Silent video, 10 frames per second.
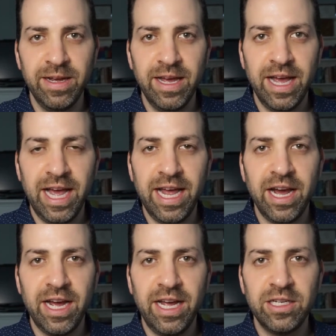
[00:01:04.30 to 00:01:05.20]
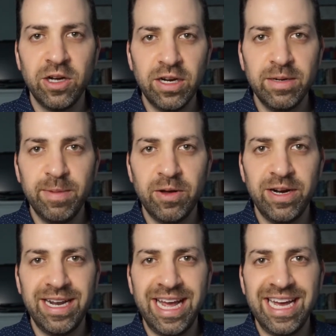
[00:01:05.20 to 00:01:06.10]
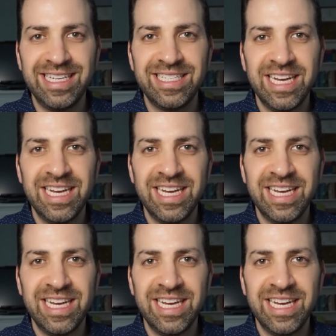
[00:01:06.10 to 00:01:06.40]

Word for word: And I talked about it as